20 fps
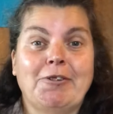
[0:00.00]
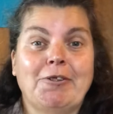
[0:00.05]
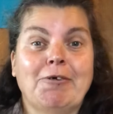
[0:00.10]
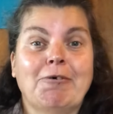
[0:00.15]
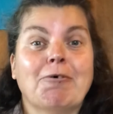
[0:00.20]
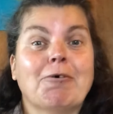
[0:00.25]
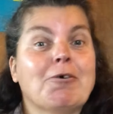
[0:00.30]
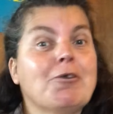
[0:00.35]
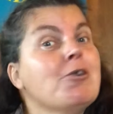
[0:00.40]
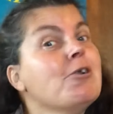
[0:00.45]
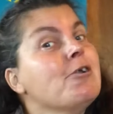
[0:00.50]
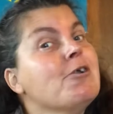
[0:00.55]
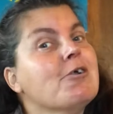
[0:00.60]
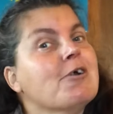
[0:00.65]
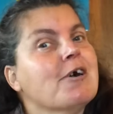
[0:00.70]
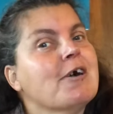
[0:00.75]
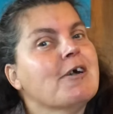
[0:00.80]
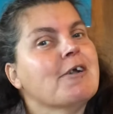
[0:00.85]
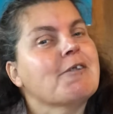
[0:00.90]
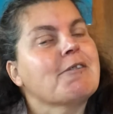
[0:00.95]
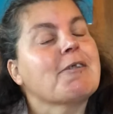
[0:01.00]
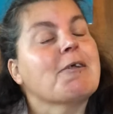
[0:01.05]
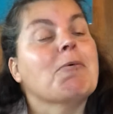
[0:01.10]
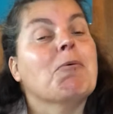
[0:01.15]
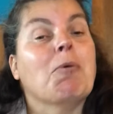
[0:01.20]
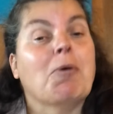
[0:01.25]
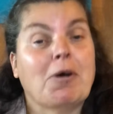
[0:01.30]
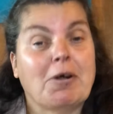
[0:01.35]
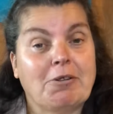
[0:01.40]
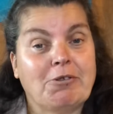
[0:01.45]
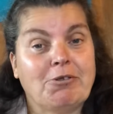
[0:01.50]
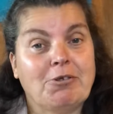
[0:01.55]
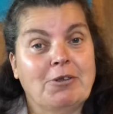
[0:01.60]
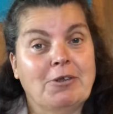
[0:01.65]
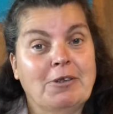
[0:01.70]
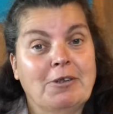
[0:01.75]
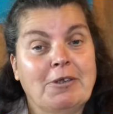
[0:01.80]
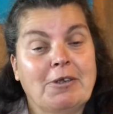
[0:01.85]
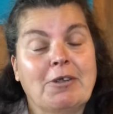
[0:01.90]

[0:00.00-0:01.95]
to all you guys for watching,